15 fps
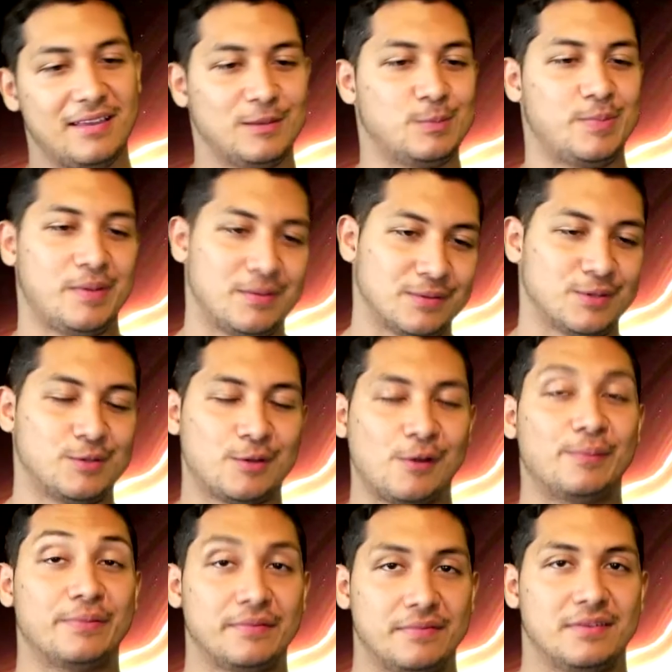is beyond the
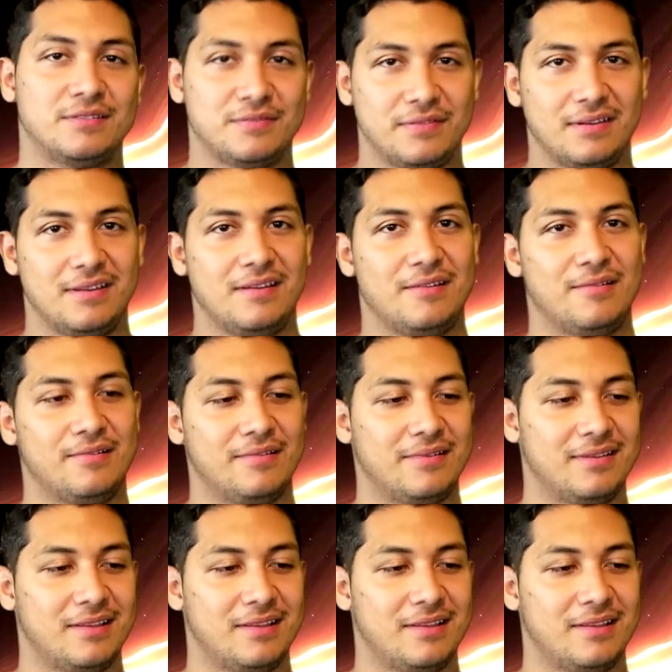scope of this video.